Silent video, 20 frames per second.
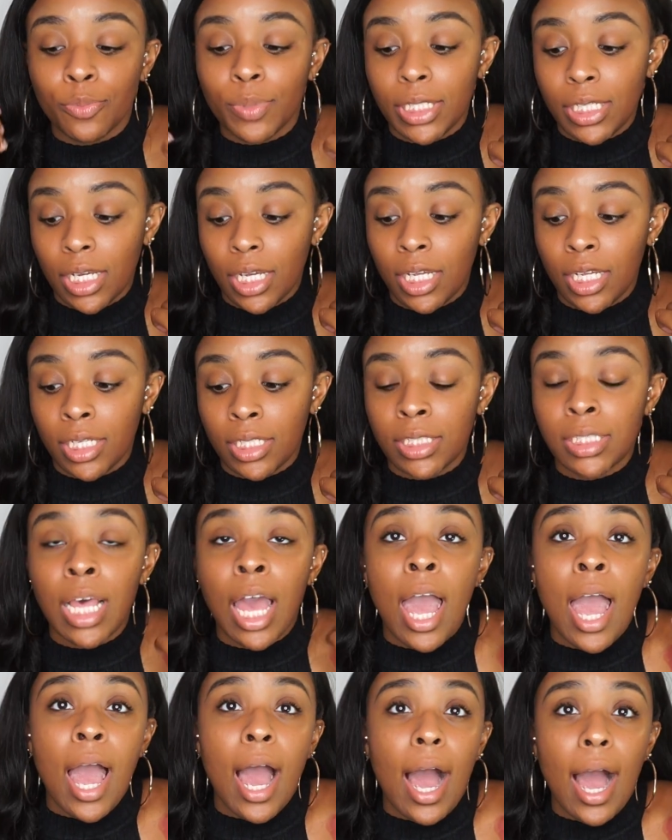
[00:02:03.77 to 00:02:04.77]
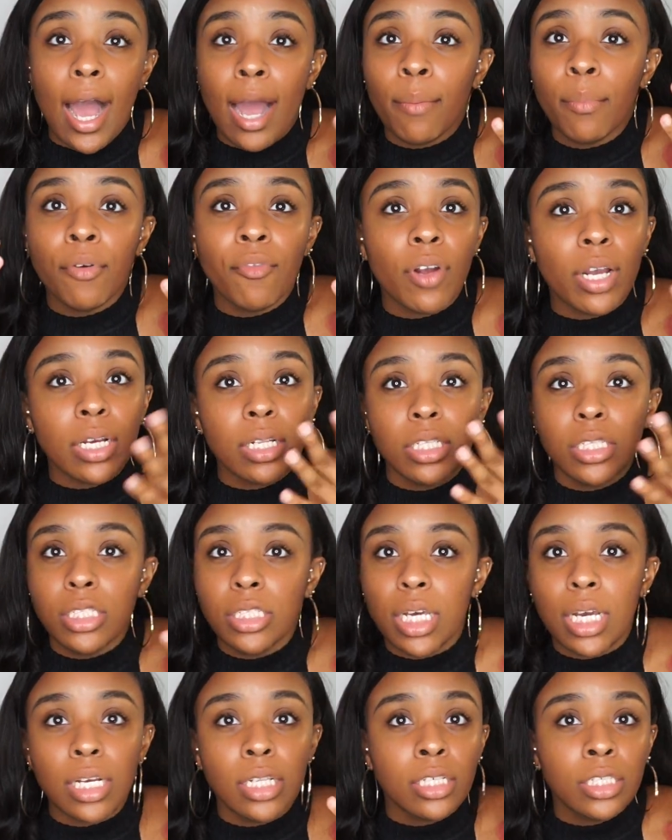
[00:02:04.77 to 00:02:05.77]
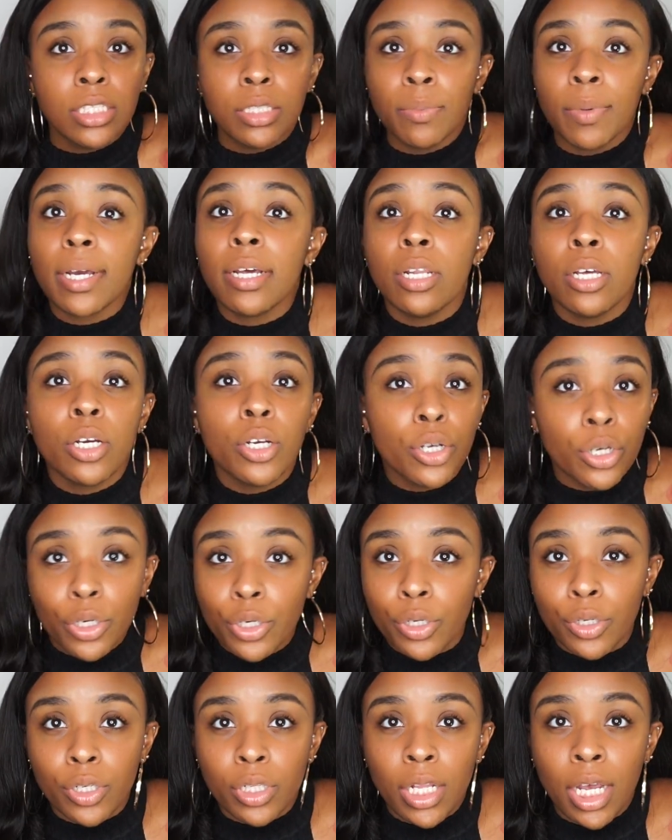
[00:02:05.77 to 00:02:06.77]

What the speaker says: Because I'm a regular, degular, schmegular girl.